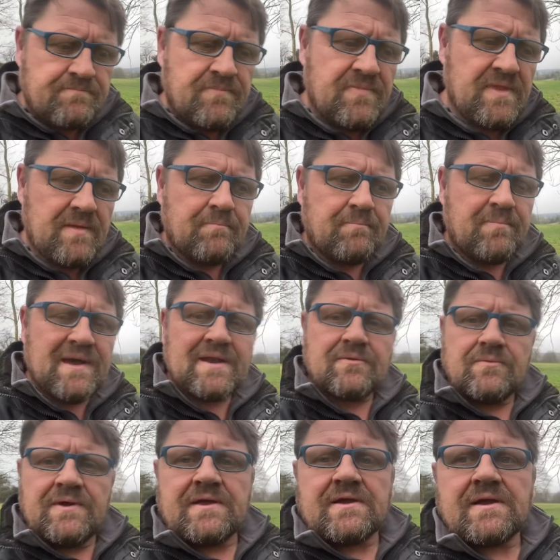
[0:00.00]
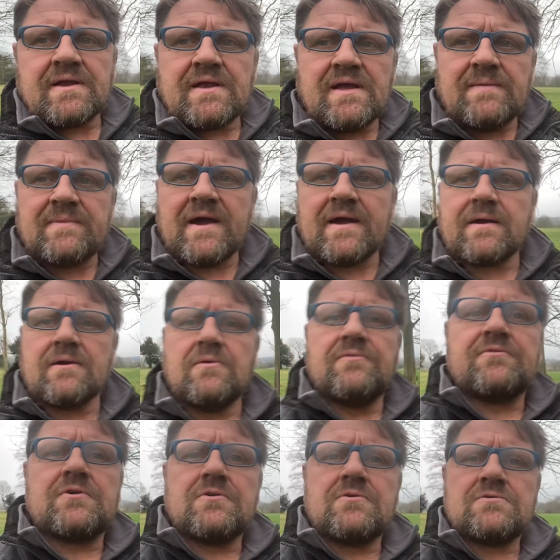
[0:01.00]
The better we can keep that
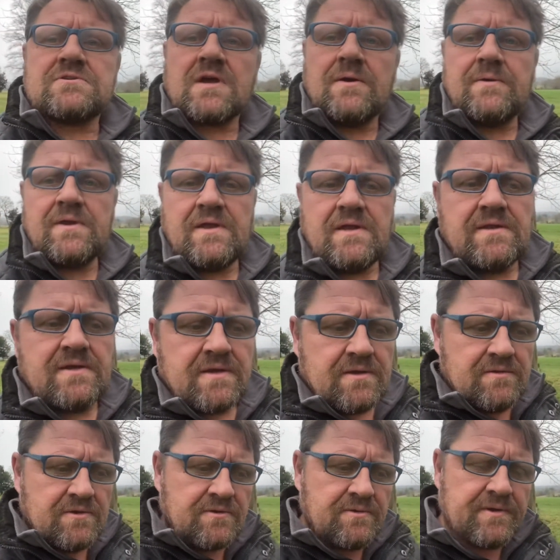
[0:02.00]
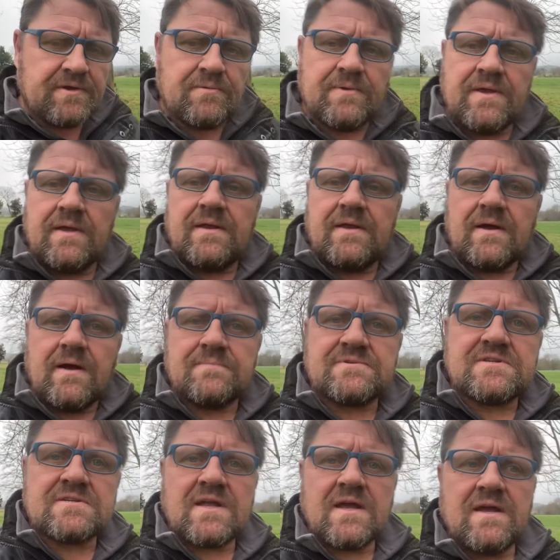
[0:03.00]
golf course going in, the quicker we can get it up
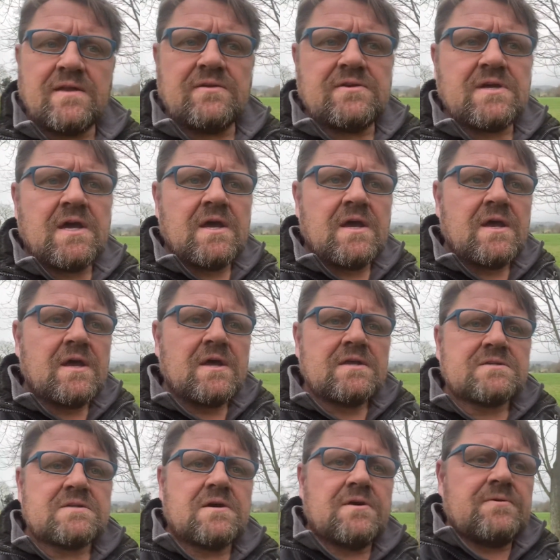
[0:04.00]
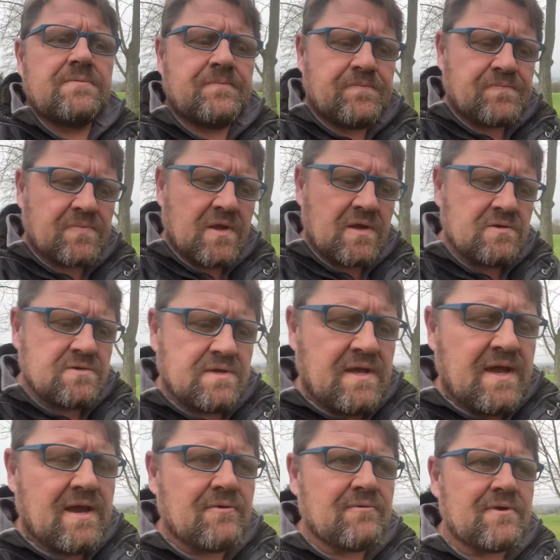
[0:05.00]
to standard. So
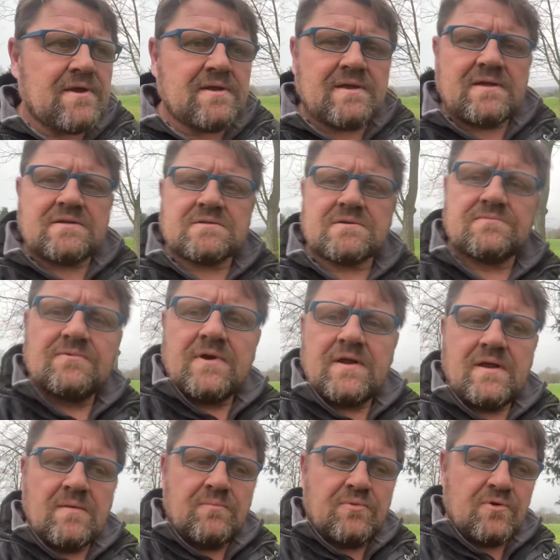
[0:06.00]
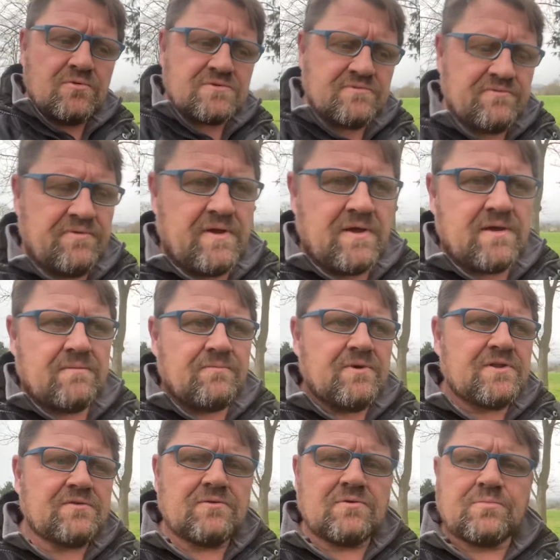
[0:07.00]
carrying is a really important thing, and we
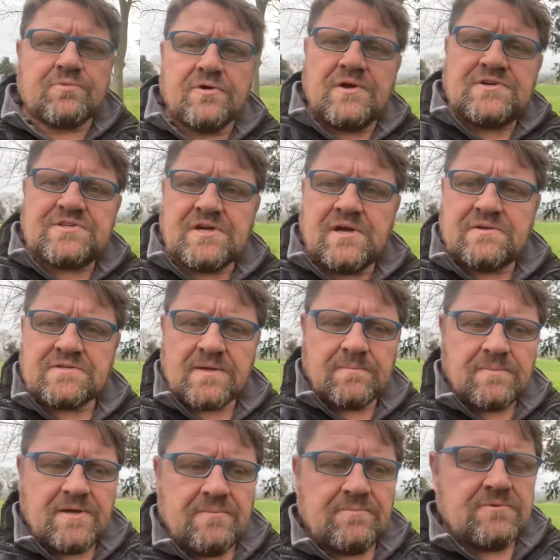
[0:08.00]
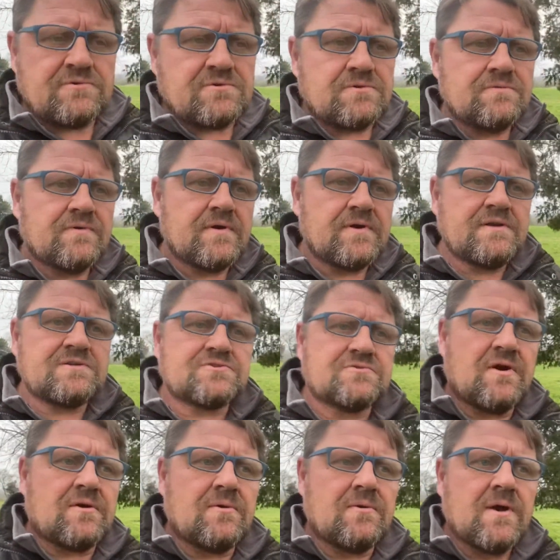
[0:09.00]
do appreciate some people do really
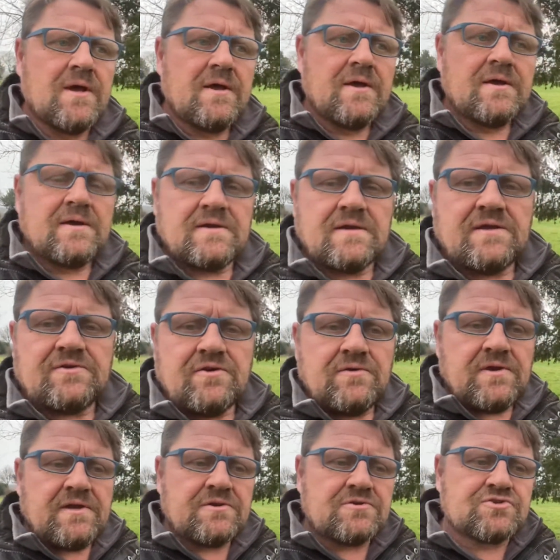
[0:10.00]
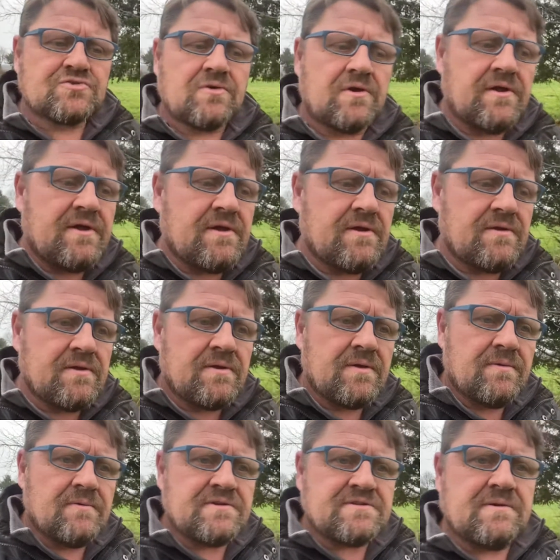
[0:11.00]
struggle and they do need a trolley, and
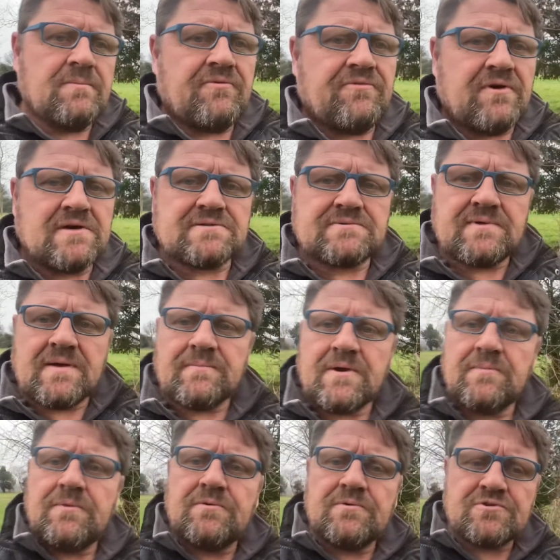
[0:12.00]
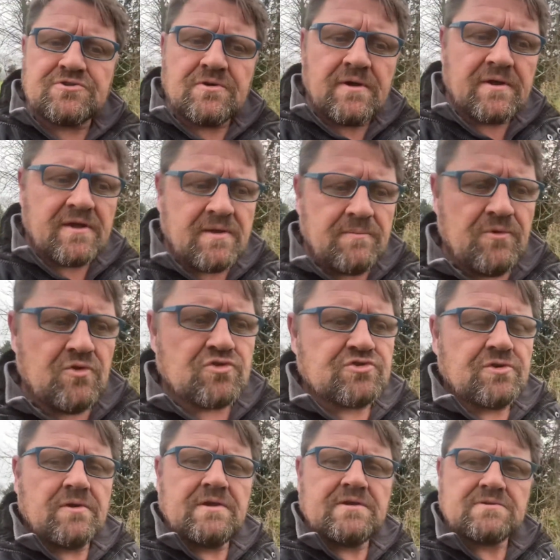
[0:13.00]
we sympathise with them, and we will try and keep your
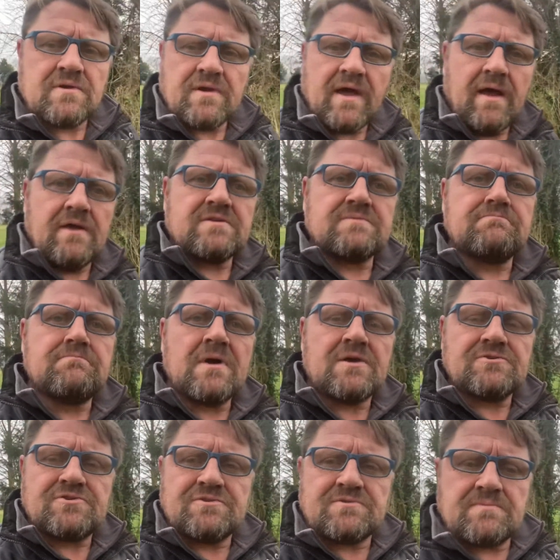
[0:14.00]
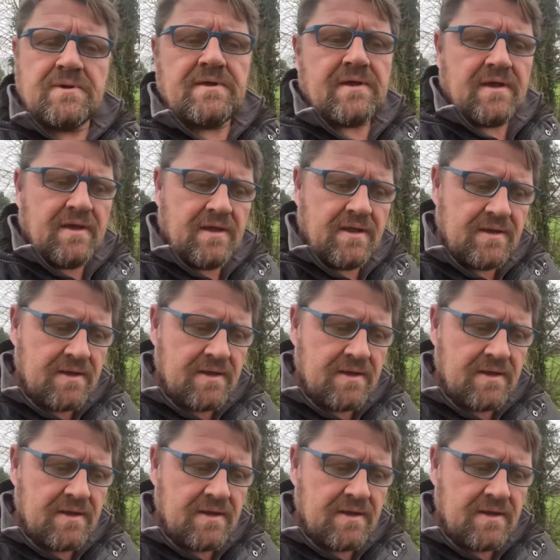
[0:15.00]
trolleys on as much as we can.